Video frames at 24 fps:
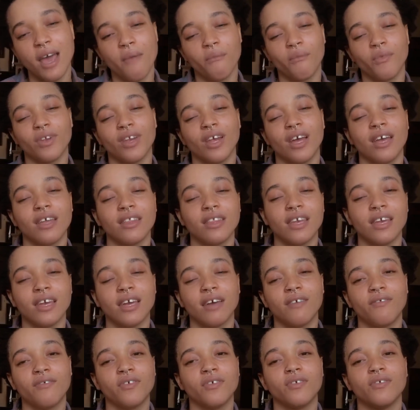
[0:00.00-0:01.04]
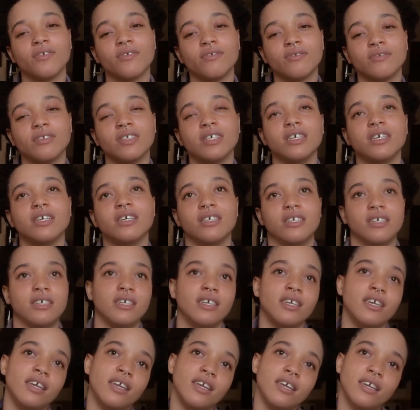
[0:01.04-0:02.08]
But now I think I feel
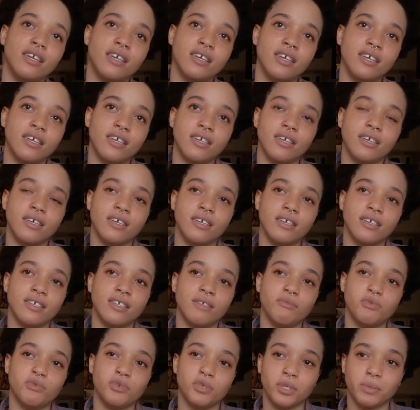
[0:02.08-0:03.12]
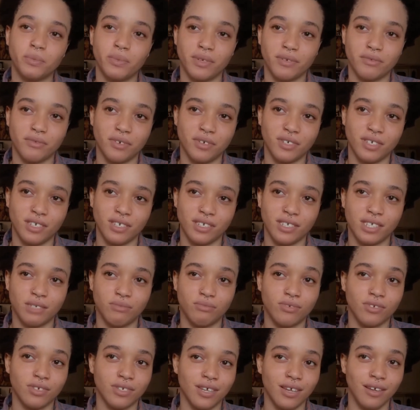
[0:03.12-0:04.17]
let me not speak wrong English
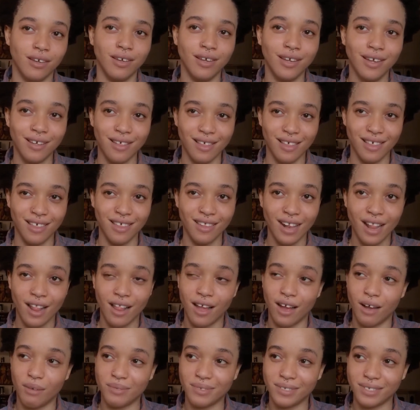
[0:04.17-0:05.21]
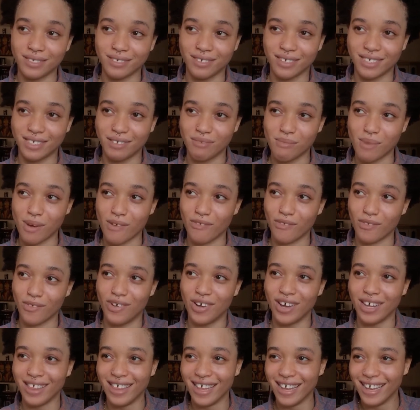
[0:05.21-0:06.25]
because I'm disgracing my
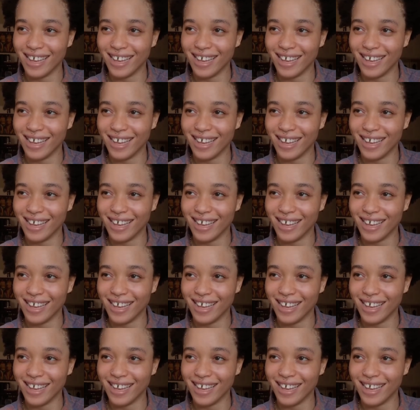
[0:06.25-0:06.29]
forefather.